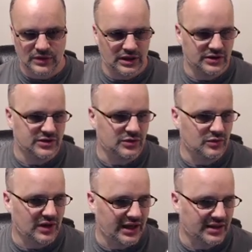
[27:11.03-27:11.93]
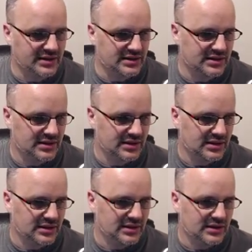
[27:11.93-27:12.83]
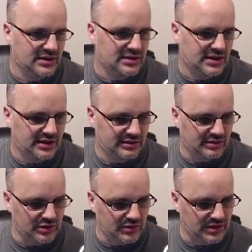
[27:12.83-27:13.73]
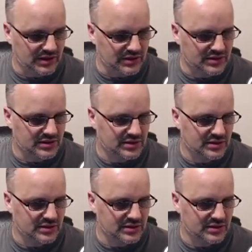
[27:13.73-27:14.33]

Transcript: is do that. Second thing I do is,